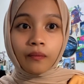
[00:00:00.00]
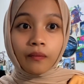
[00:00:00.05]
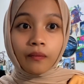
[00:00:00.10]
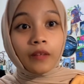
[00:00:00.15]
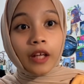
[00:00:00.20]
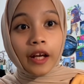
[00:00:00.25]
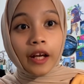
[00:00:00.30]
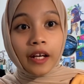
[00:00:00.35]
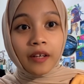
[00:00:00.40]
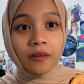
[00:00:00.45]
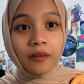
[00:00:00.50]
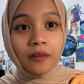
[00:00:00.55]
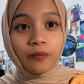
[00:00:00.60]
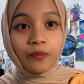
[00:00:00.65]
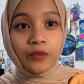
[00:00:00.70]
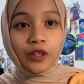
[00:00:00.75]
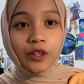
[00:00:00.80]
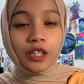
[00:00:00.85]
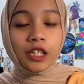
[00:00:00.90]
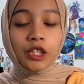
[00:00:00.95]
Okay,
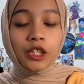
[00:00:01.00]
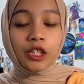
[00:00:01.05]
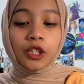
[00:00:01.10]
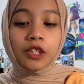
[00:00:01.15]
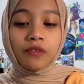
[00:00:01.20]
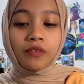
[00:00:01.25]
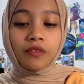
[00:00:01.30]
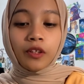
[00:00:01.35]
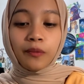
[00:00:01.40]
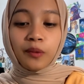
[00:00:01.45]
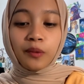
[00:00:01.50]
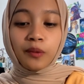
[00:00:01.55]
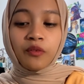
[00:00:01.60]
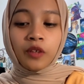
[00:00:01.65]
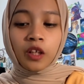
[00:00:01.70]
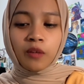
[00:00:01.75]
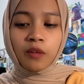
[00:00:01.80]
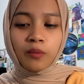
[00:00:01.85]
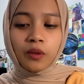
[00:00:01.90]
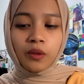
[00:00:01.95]
you need to develop your
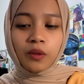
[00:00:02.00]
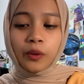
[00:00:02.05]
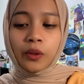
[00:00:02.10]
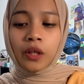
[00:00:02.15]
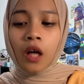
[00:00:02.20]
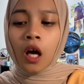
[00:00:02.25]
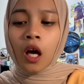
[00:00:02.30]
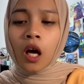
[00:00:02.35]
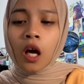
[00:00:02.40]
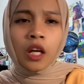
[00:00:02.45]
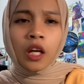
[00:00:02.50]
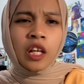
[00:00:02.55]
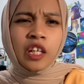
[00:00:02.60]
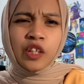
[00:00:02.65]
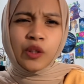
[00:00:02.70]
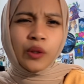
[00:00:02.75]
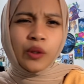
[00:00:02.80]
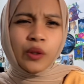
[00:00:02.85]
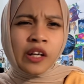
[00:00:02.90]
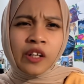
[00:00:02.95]
vocabulary.
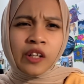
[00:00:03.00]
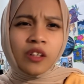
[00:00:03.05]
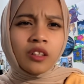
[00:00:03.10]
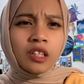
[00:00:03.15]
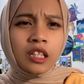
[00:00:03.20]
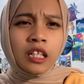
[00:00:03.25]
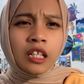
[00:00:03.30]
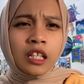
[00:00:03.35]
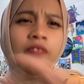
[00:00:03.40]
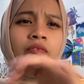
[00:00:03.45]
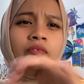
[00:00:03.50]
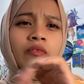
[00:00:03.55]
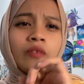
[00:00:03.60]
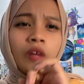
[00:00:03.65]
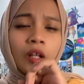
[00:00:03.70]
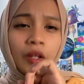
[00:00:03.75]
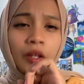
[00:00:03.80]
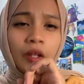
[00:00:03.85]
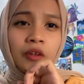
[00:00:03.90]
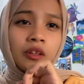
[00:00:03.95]
You cannot give
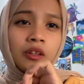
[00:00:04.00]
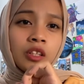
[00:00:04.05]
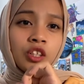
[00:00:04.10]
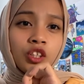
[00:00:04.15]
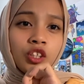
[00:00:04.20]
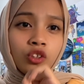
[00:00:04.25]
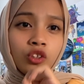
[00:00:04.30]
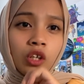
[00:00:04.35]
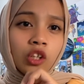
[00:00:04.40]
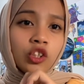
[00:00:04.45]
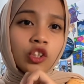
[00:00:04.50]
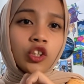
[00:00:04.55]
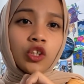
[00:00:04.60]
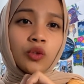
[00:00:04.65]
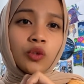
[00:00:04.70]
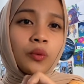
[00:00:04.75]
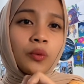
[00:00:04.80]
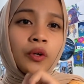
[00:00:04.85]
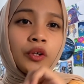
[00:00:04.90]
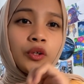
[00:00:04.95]
clear
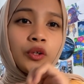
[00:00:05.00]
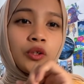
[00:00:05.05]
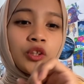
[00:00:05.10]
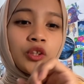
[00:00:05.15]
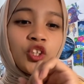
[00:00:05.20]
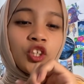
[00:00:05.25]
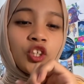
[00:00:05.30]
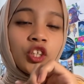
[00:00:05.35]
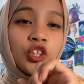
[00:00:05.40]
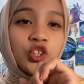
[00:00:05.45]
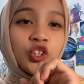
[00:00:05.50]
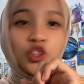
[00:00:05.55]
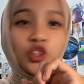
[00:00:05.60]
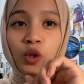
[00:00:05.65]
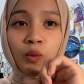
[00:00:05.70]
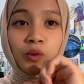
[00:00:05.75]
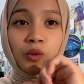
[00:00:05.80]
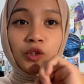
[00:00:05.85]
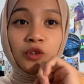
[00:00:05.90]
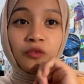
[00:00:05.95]
instruction where you're just
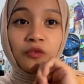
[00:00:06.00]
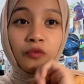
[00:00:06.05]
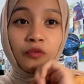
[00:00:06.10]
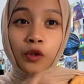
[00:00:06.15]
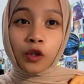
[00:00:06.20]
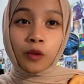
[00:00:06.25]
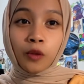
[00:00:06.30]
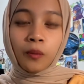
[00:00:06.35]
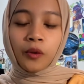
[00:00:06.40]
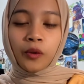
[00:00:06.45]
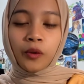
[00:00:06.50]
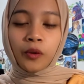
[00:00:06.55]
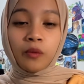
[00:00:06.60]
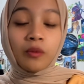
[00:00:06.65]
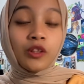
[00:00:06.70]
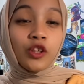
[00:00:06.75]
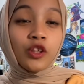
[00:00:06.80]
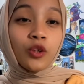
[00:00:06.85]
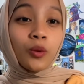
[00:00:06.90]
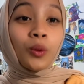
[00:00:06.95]
stuck with your vocabulary,
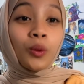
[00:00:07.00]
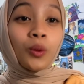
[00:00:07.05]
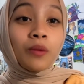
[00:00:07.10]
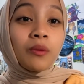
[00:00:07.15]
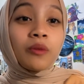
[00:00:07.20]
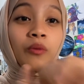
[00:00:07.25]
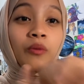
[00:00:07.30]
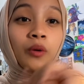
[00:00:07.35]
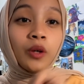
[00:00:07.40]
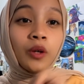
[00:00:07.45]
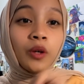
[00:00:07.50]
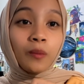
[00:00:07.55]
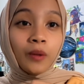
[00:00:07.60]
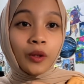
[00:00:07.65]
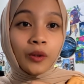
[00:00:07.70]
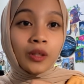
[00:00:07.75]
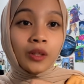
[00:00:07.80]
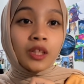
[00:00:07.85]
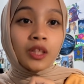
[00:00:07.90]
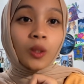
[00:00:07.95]
with your limited
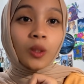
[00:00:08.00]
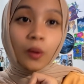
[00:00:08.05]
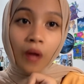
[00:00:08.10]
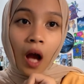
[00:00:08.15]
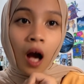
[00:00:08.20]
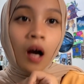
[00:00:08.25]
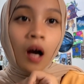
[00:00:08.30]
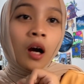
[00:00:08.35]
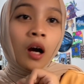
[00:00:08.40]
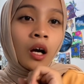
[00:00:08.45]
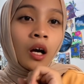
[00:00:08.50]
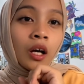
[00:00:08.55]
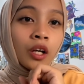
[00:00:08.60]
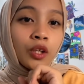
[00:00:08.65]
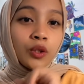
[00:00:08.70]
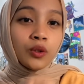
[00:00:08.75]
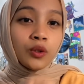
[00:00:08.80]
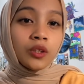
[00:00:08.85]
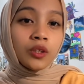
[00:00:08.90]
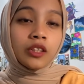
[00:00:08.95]
vocabulary. So yeah,
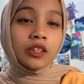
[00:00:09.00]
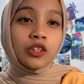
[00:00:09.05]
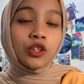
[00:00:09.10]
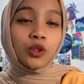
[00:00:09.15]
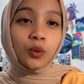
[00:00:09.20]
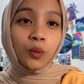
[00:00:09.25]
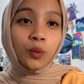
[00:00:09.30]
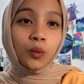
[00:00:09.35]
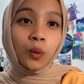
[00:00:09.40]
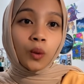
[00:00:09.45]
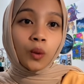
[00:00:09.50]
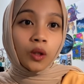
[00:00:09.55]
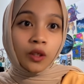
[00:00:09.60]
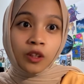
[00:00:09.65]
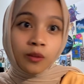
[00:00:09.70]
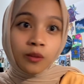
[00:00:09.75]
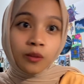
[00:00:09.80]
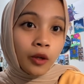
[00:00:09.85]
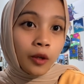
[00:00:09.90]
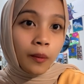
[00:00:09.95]
you need to
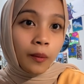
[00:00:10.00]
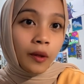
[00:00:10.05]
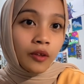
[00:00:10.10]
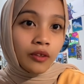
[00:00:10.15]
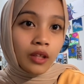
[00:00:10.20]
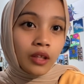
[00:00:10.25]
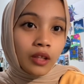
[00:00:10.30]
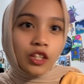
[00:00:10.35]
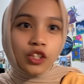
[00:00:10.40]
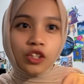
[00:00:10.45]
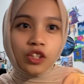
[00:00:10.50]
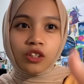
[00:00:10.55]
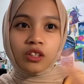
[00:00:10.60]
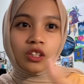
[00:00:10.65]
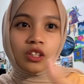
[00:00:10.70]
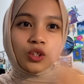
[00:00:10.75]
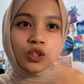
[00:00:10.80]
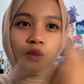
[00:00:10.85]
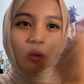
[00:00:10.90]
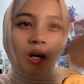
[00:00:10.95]
learn more about that. You
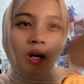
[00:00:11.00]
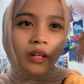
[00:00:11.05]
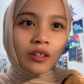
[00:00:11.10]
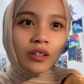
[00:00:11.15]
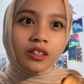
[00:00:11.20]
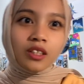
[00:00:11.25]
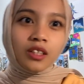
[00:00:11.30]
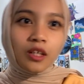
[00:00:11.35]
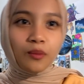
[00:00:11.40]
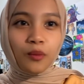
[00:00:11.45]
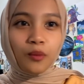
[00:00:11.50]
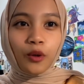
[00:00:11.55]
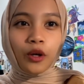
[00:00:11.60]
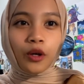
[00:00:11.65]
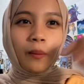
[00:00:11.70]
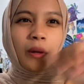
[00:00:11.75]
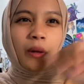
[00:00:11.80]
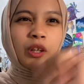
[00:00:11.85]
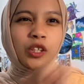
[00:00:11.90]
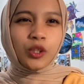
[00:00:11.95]
need to understand more
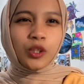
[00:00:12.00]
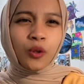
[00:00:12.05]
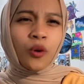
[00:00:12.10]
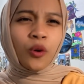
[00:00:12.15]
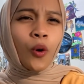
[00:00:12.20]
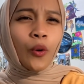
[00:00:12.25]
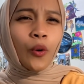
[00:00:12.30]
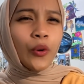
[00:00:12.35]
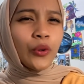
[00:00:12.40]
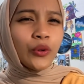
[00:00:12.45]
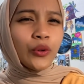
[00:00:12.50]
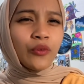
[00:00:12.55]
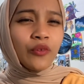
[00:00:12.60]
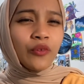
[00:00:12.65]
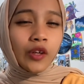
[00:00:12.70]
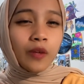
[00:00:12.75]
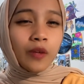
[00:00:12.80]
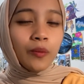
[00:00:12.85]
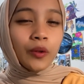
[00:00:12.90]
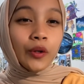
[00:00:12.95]
about your own
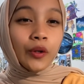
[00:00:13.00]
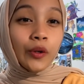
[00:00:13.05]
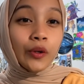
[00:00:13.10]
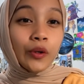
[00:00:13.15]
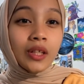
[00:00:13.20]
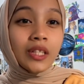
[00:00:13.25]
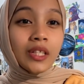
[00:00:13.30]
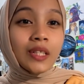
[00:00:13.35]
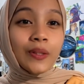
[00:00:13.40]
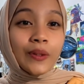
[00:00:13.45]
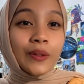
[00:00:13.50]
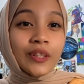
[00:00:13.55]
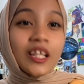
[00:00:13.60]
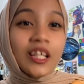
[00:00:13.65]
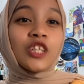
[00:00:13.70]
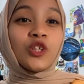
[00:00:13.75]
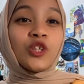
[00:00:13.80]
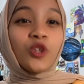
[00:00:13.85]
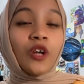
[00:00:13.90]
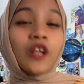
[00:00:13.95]
vocabulary so
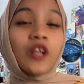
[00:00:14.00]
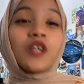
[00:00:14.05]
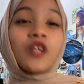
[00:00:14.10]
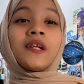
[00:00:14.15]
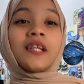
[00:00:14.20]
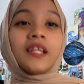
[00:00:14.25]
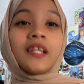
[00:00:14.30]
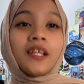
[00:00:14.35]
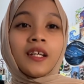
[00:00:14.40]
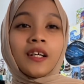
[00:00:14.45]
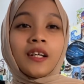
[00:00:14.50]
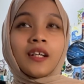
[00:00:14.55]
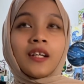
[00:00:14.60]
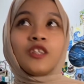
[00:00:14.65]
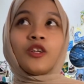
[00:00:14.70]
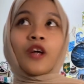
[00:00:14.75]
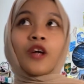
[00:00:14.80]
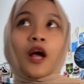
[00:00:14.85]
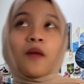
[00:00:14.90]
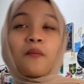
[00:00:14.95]
that you can
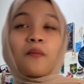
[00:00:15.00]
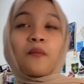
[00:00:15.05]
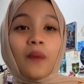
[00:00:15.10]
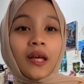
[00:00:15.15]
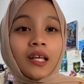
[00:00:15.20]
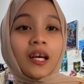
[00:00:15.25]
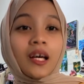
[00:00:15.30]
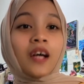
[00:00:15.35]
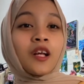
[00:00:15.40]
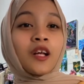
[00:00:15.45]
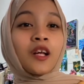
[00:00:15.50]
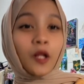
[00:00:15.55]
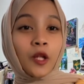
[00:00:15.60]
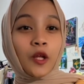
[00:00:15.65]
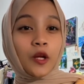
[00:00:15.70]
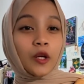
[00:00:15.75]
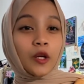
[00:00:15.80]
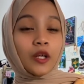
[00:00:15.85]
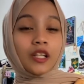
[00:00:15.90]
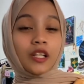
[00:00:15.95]
make a
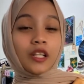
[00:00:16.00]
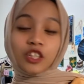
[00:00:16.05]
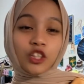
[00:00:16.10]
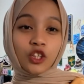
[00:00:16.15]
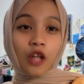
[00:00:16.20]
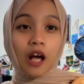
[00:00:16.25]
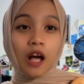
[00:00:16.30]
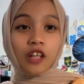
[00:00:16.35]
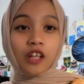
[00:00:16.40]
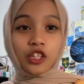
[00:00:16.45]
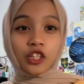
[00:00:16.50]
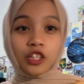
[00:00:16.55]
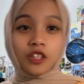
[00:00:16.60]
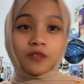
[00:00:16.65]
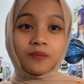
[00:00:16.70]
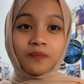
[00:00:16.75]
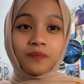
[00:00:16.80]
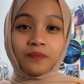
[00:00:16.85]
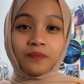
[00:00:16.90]
clear instruction.